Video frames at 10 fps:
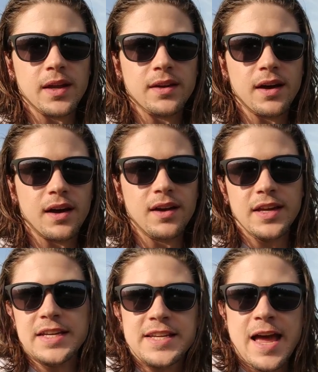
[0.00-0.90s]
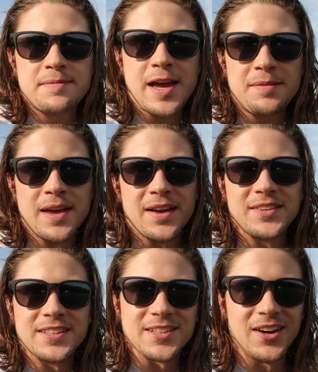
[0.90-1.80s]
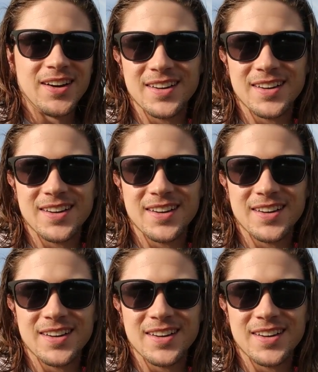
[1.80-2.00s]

and he's happy, I'm happy. So